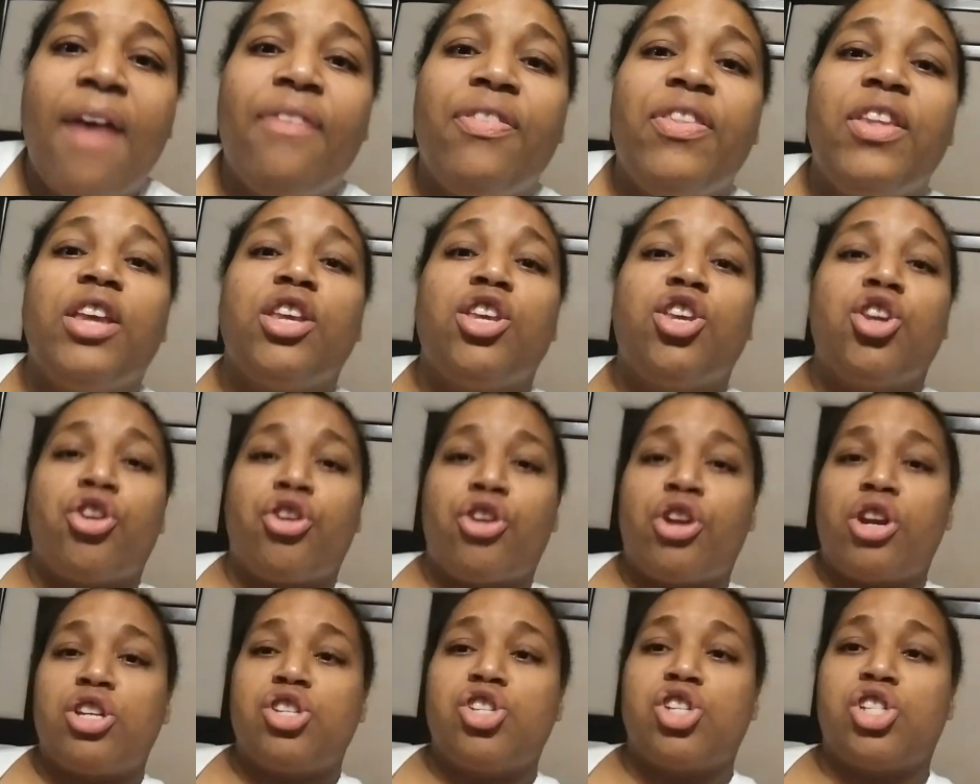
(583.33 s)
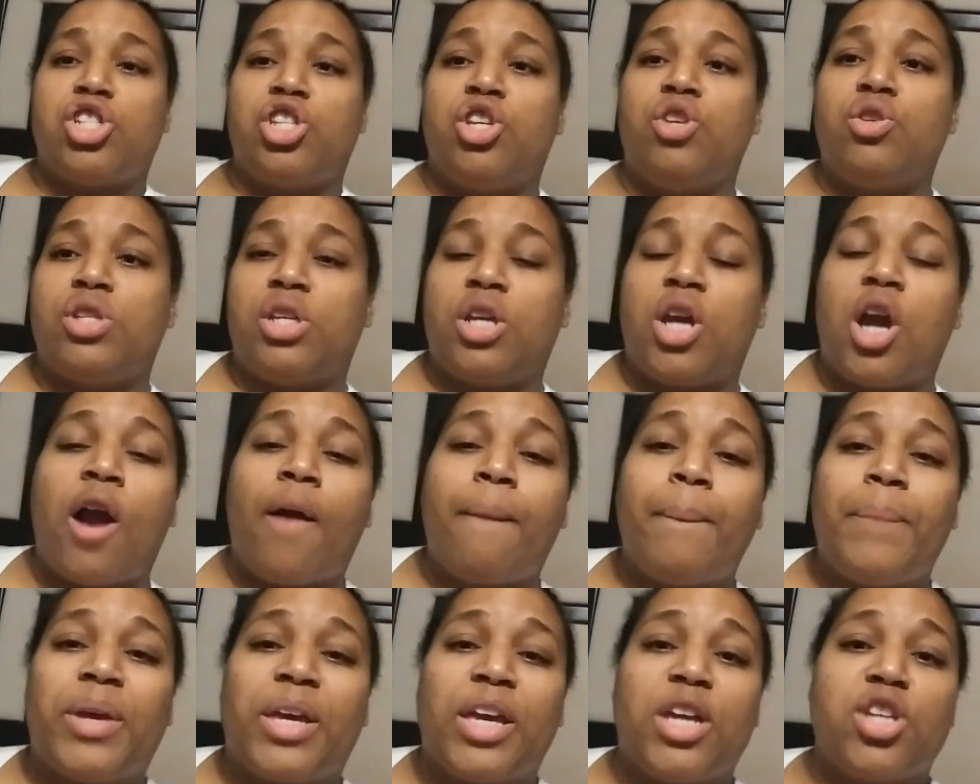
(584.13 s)
And then you're just using
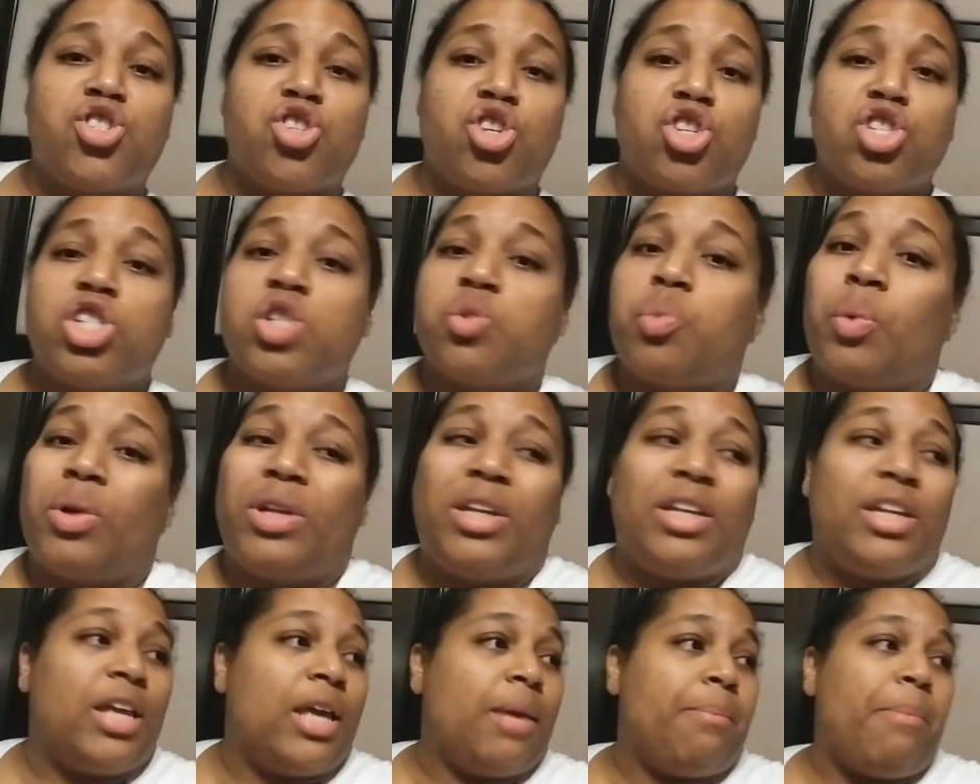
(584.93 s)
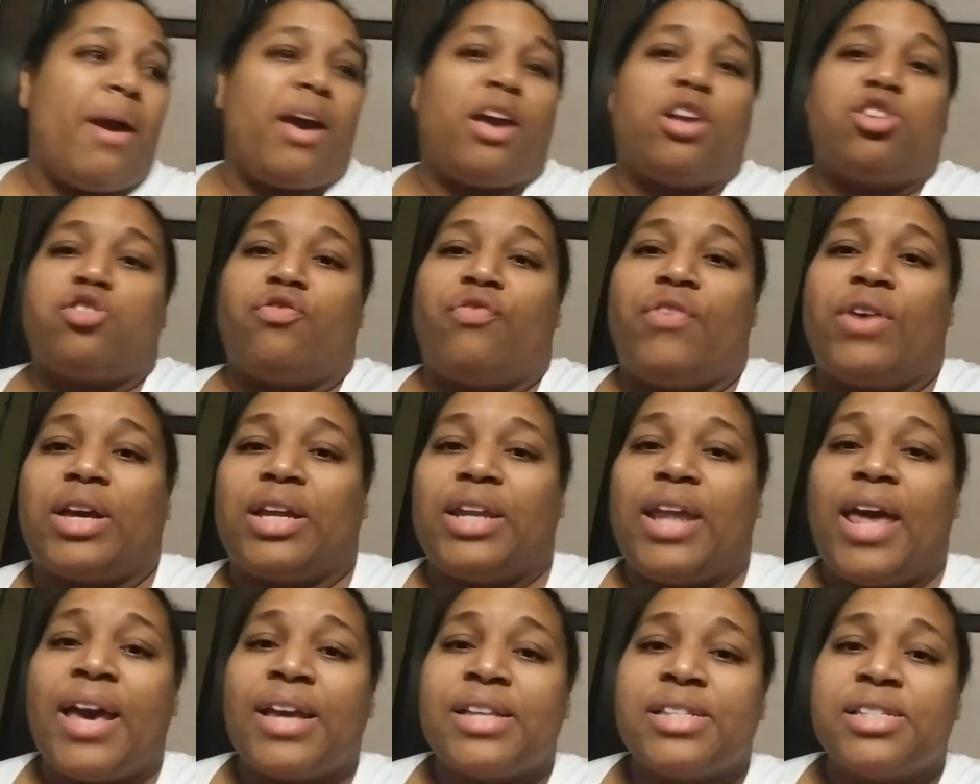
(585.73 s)
her because you're just wanting to get back at your
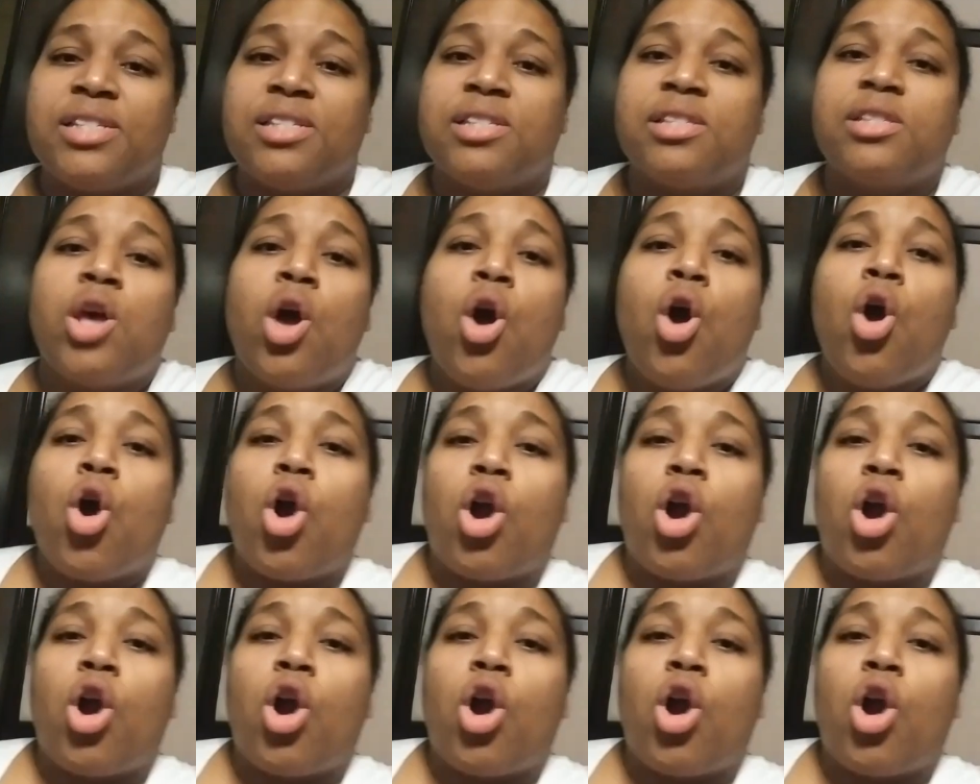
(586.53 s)
fucking exes.